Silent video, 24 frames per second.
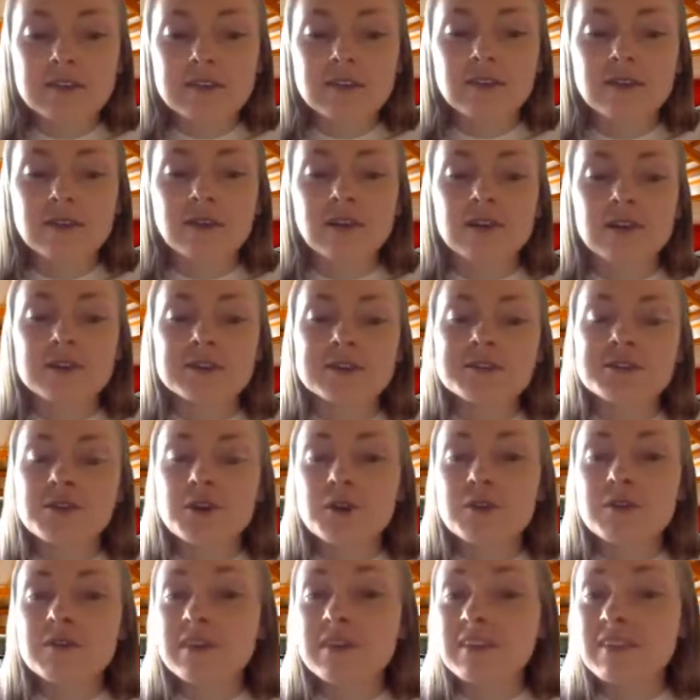or a
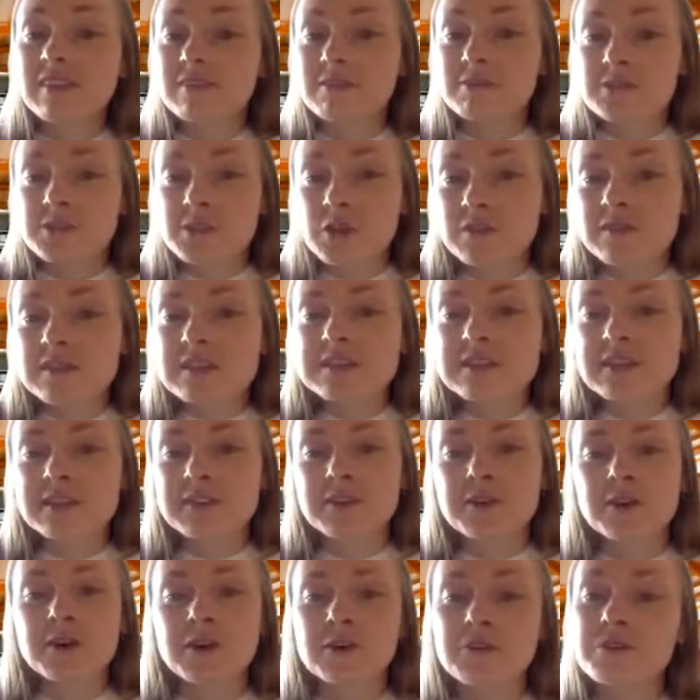service that
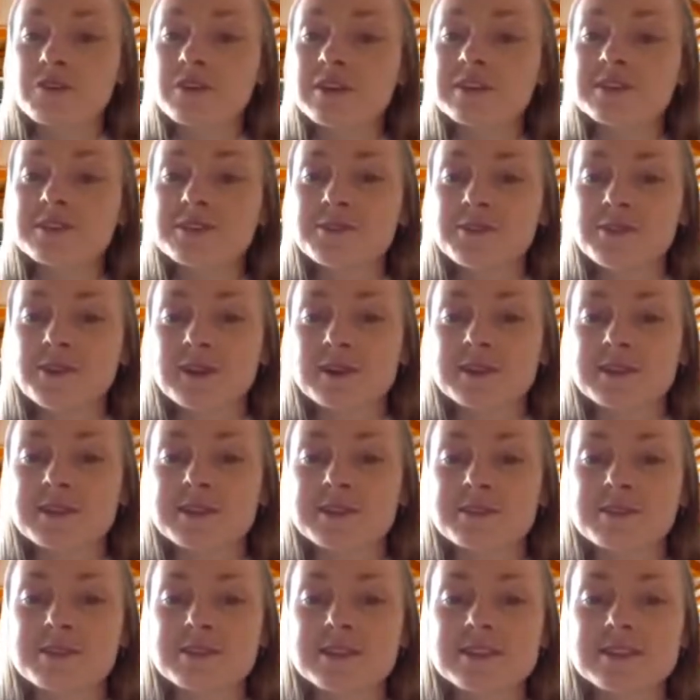you're offering to your
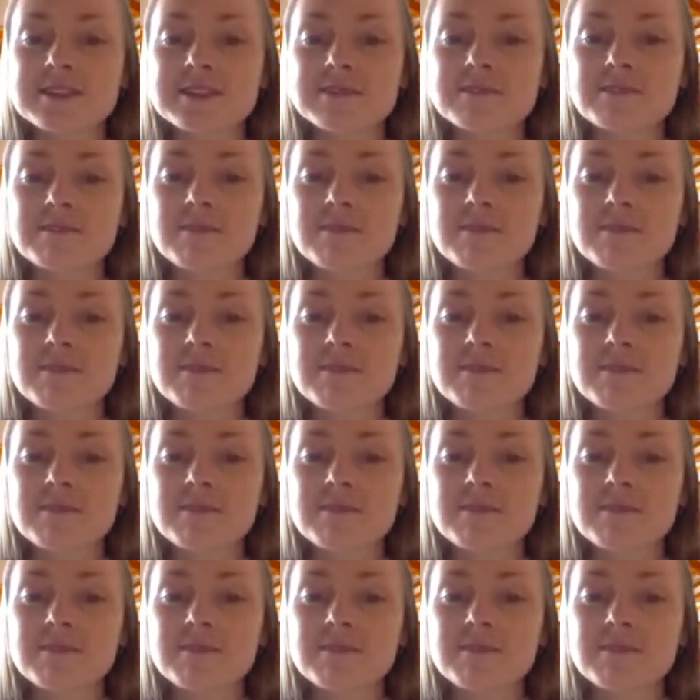customers.